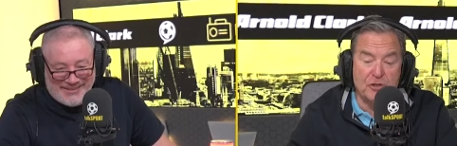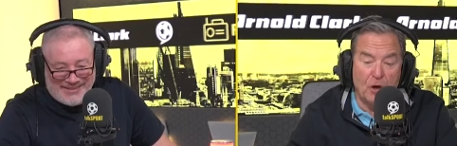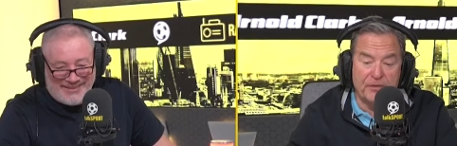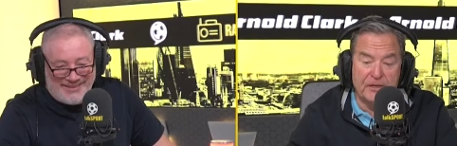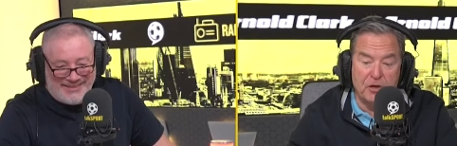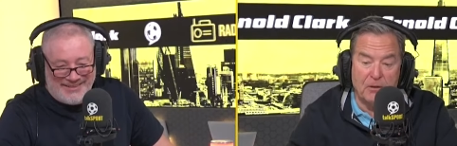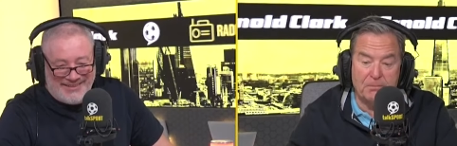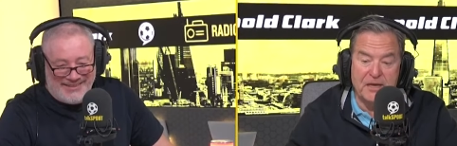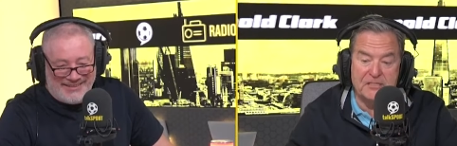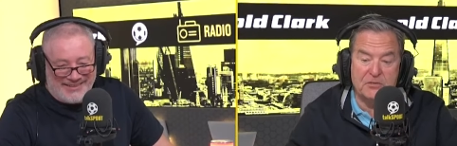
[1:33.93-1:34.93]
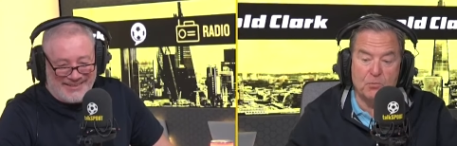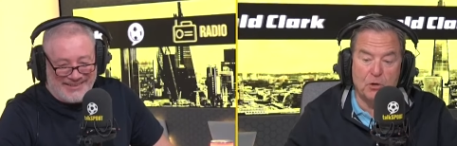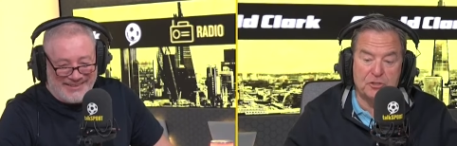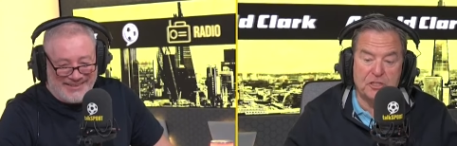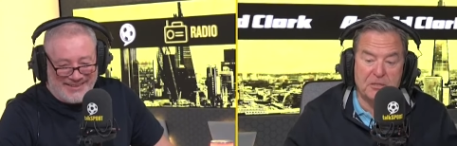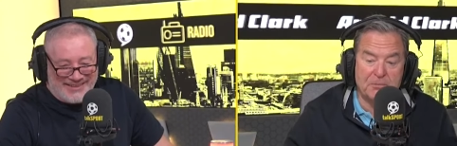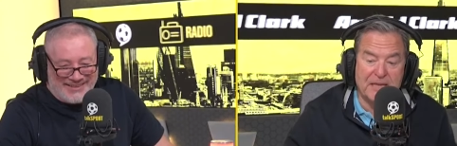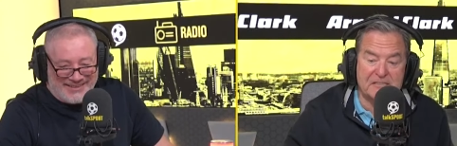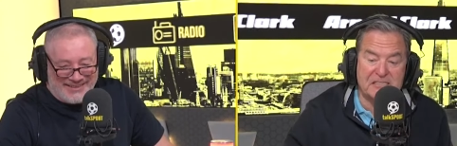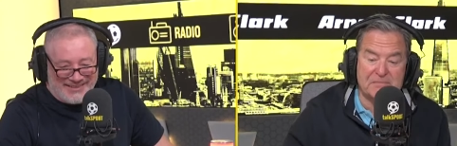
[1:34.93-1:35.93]
Speaker 1: nothing compares to watching them
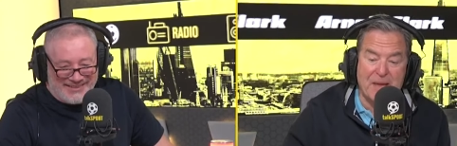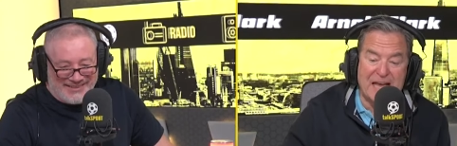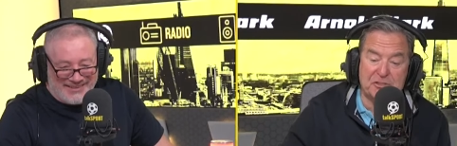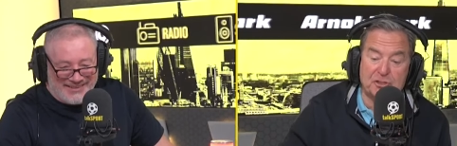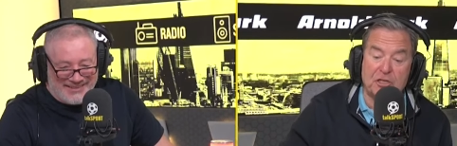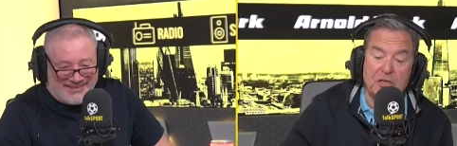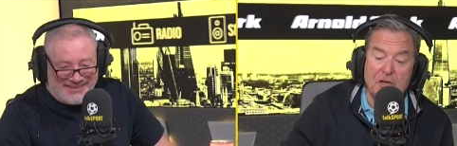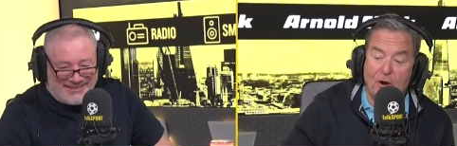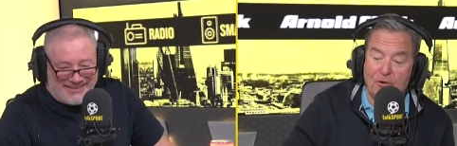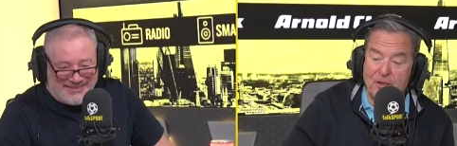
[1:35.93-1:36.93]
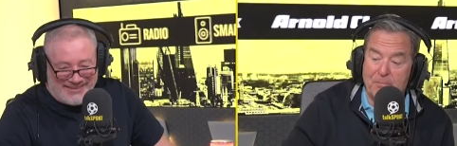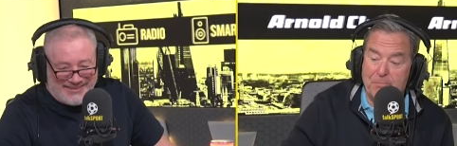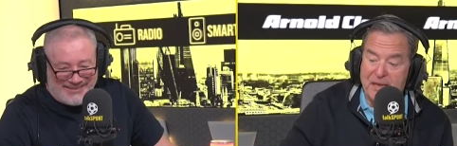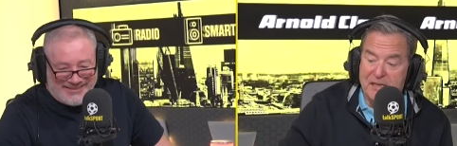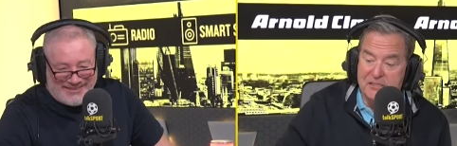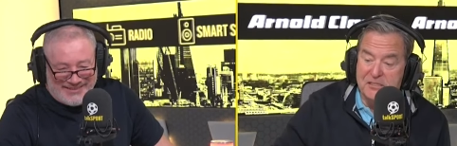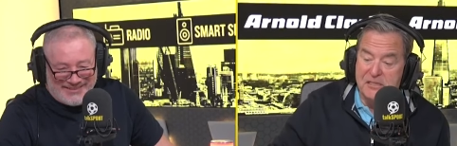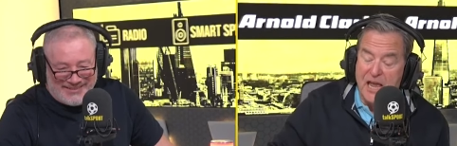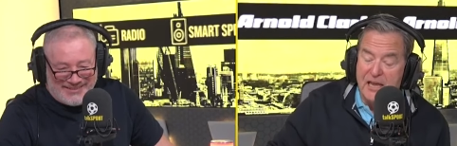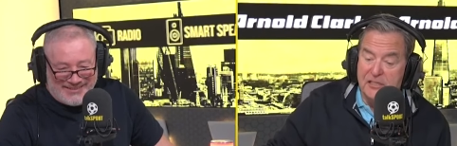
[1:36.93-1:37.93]
get smashed on the biggest
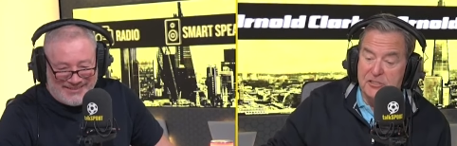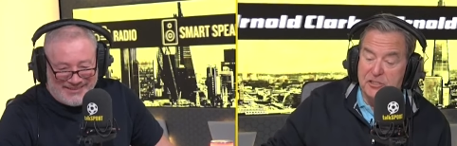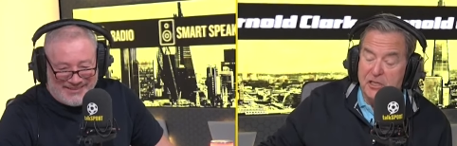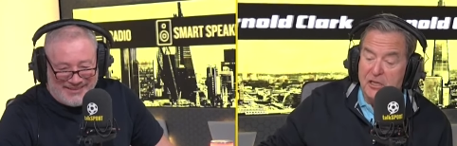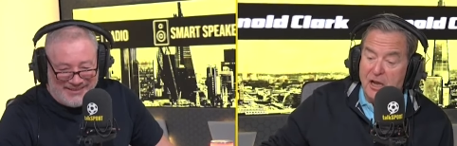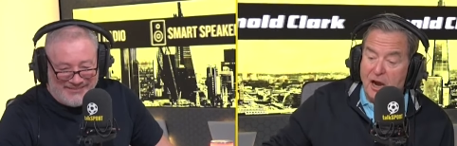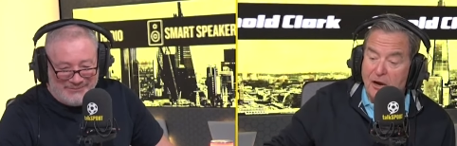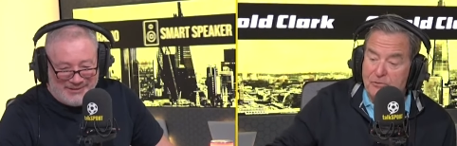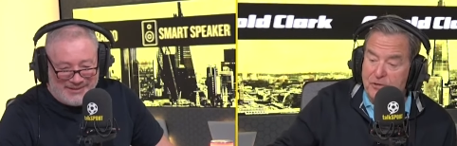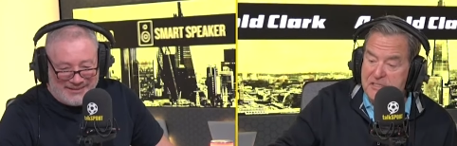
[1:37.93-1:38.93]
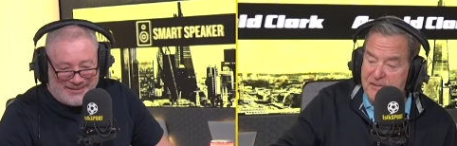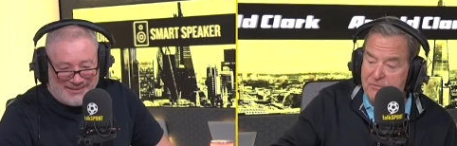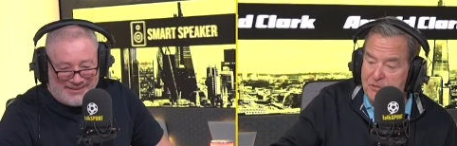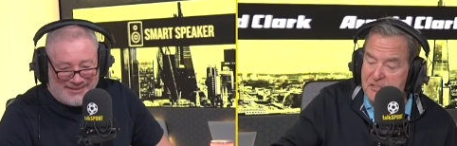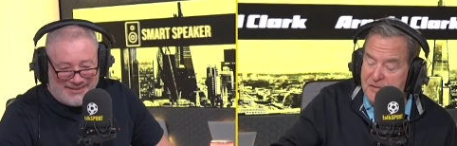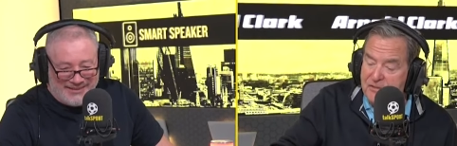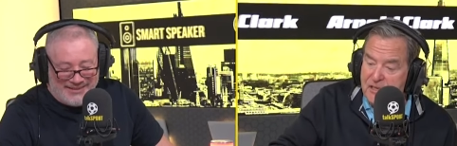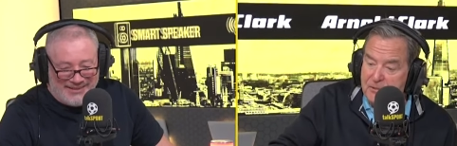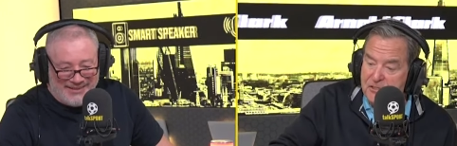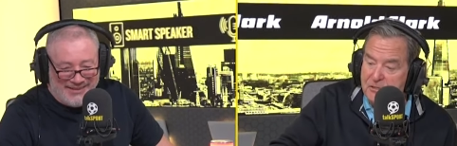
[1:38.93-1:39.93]
stage. 03717
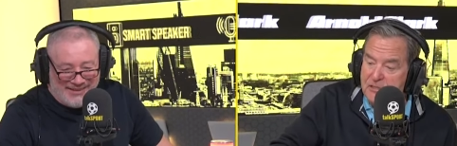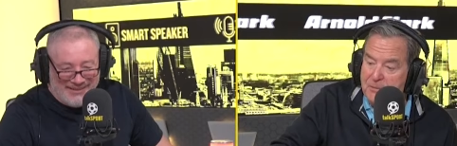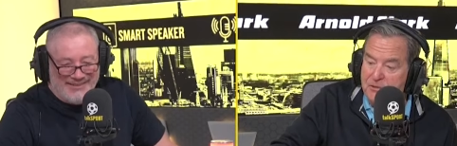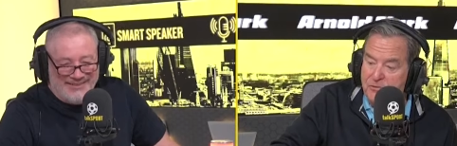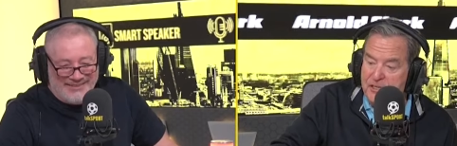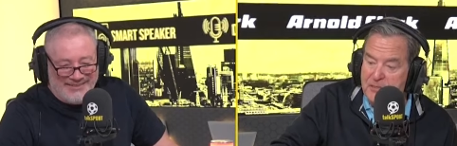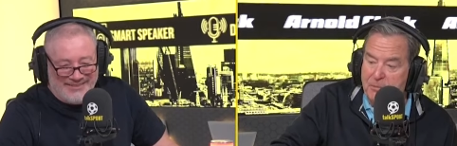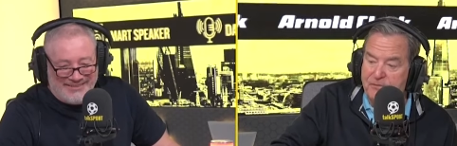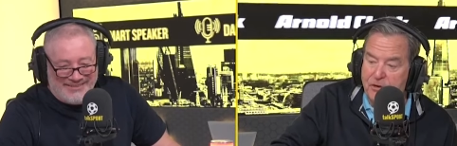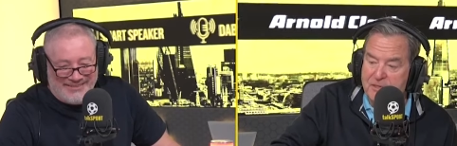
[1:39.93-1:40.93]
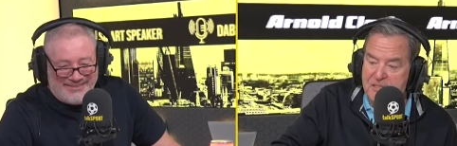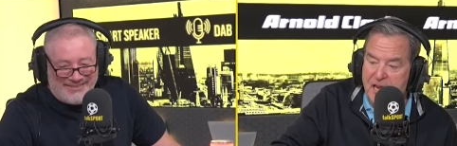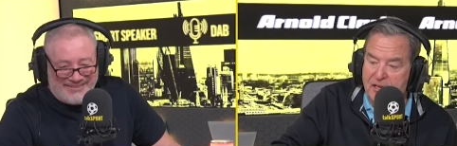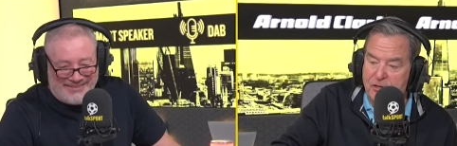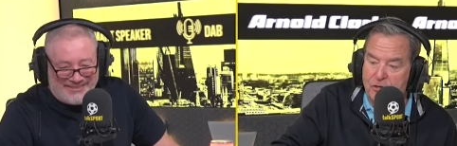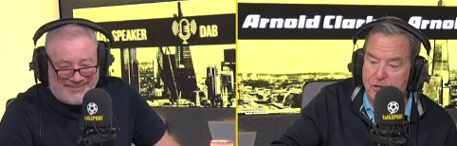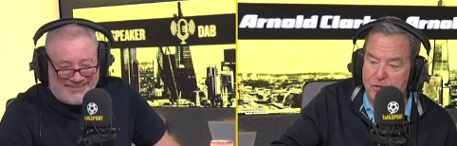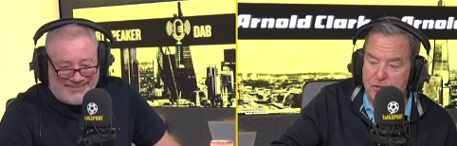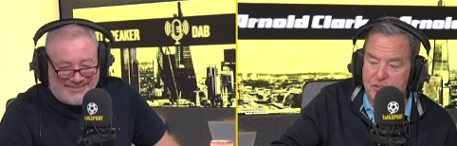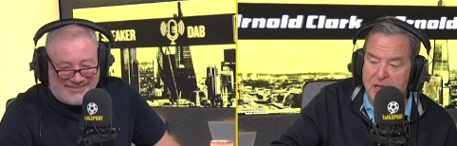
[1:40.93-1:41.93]
22 33 44. We're taking your
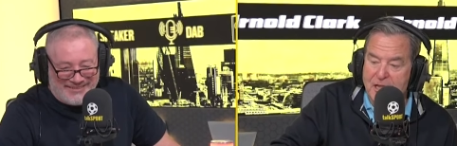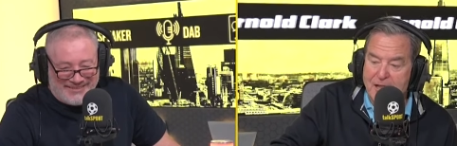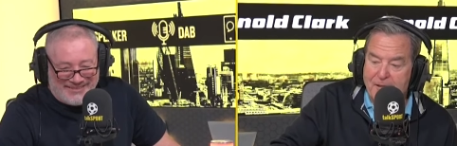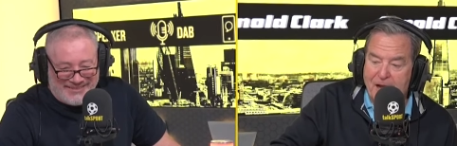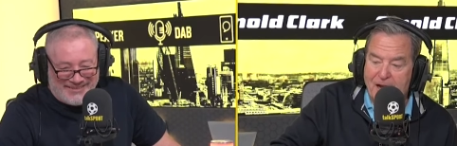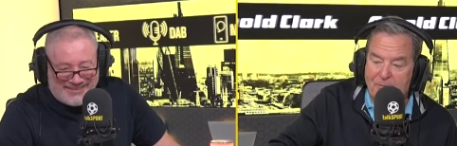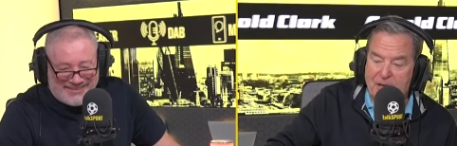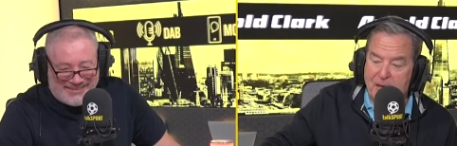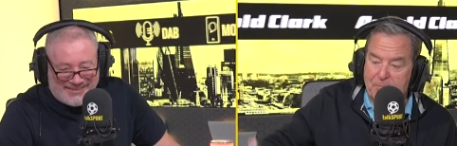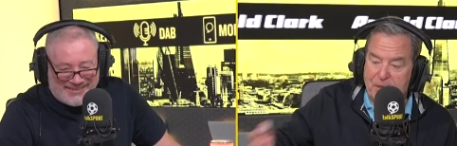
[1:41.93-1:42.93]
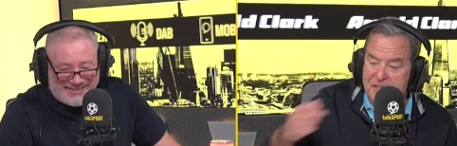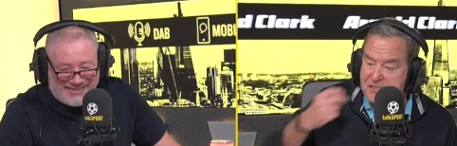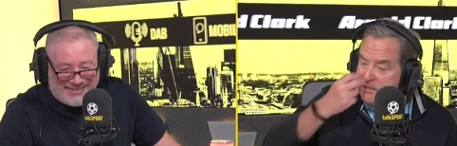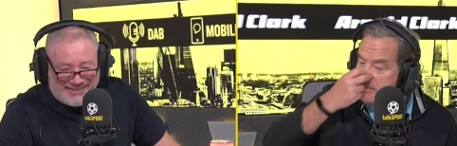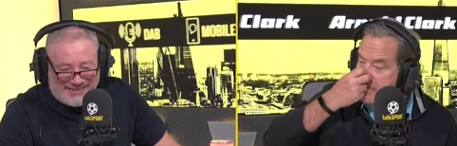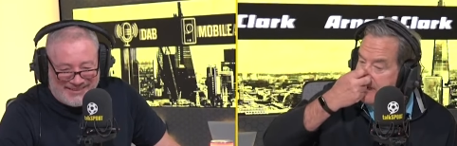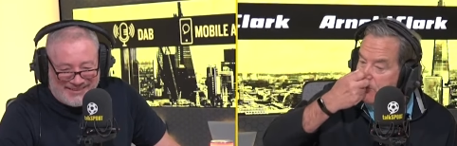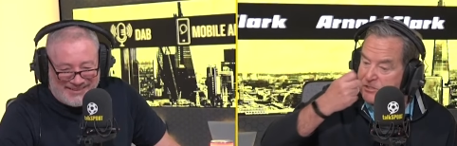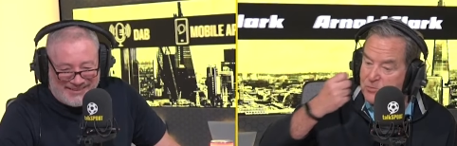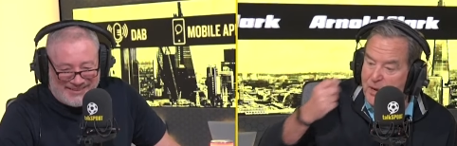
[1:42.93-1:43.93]
calls. We heard Piercy say he
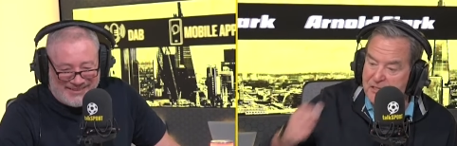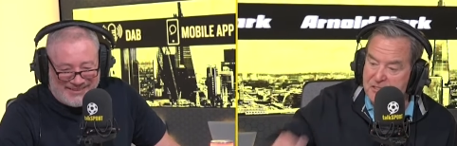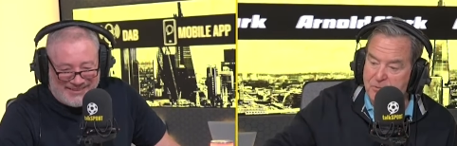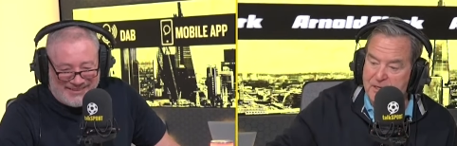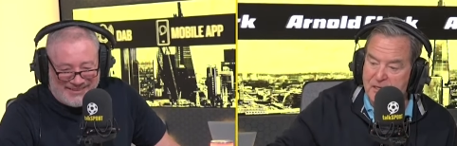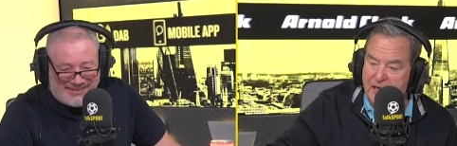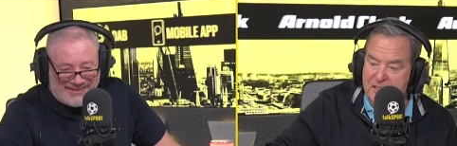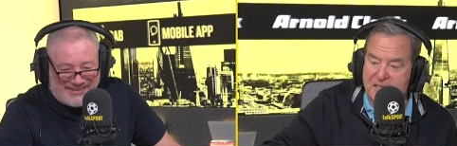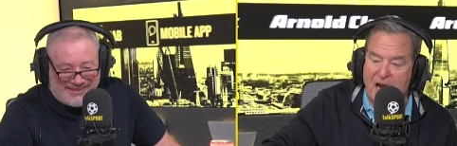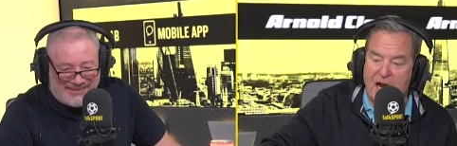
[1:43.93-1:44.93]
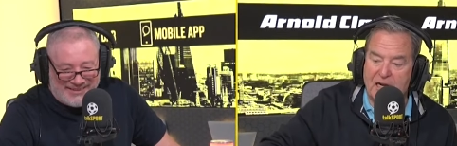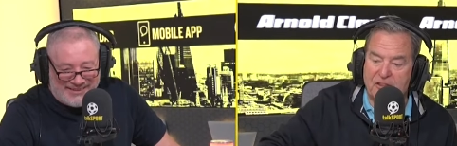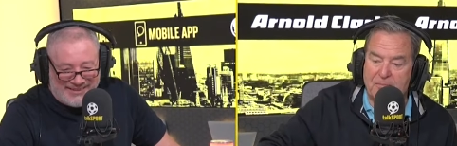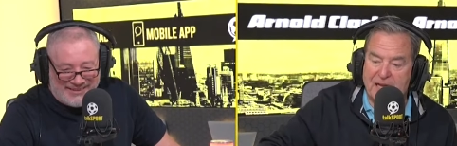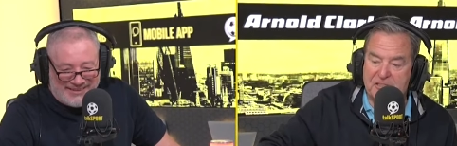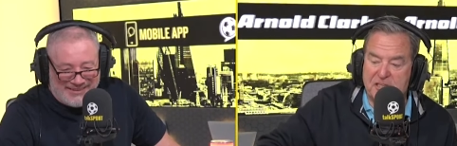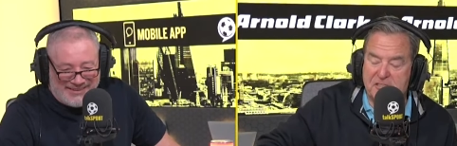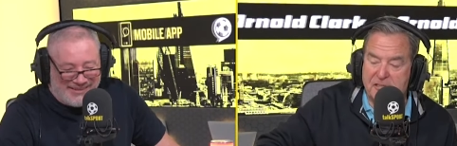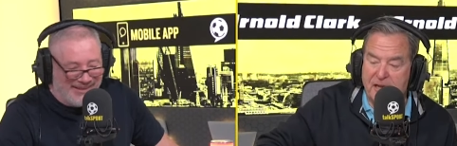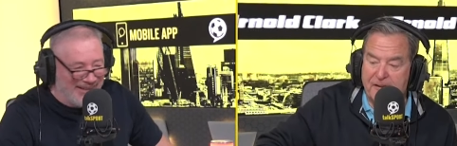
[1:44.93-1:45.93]
wants Wales to win tonight. Tyler, the
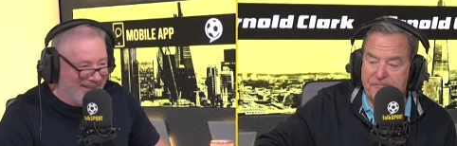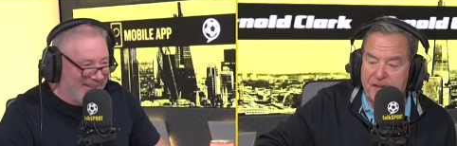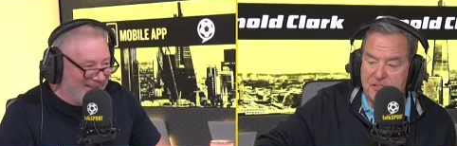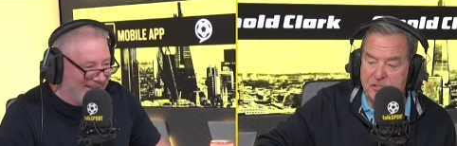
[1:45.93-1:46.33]
Manchester United fans,